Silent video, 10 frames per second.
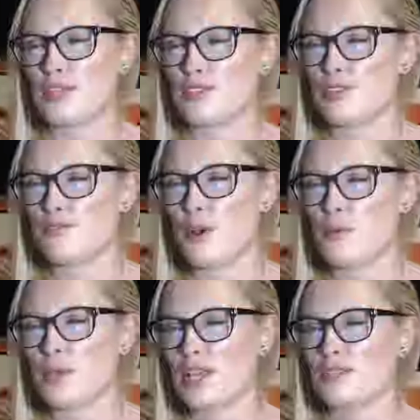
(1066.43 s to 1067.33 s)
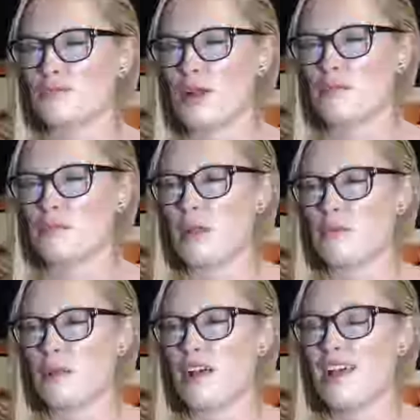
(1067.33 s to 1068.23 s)
You should vote because blah blah blah
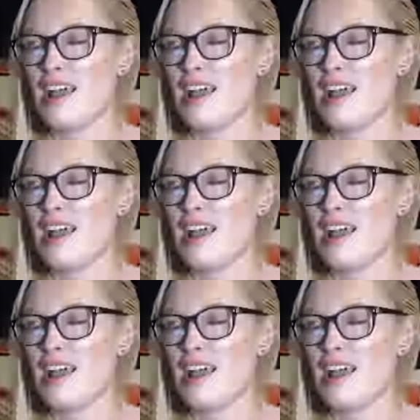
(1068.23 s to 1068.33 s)
blah.